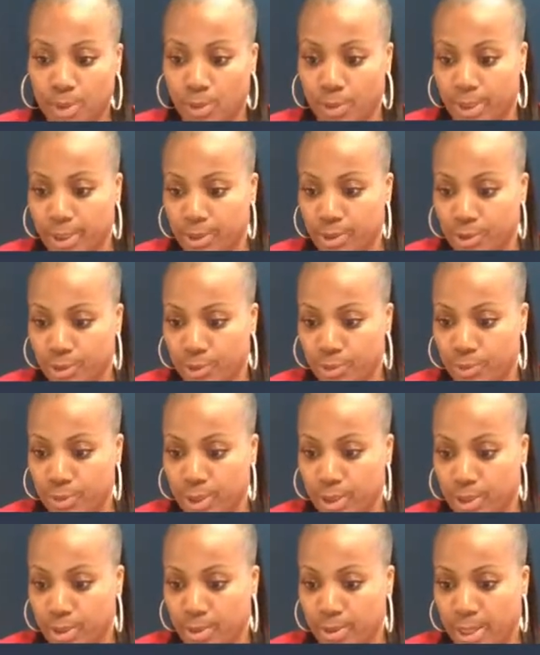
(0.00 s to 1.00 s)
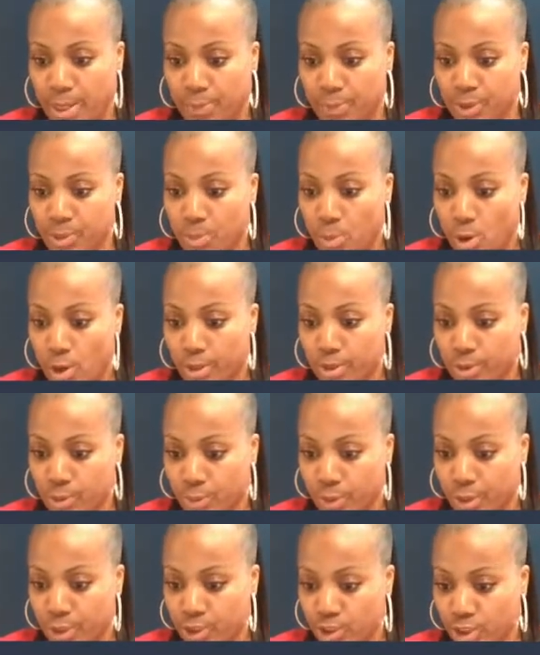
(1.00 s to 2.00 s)
okay, so that was Mark's
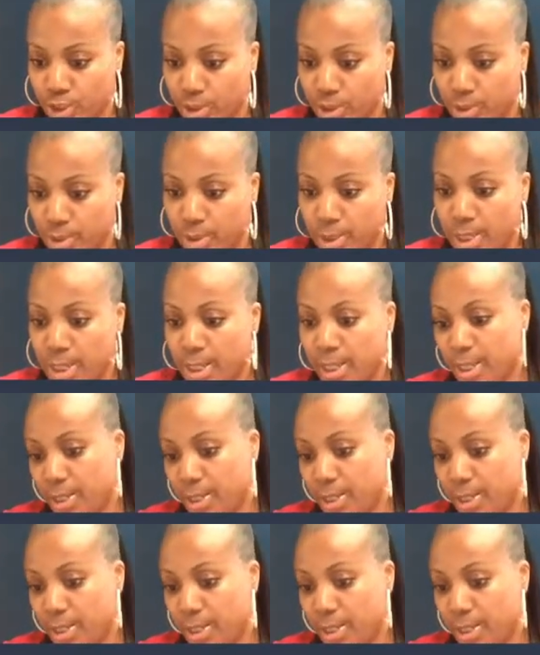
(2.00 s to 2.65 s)
question,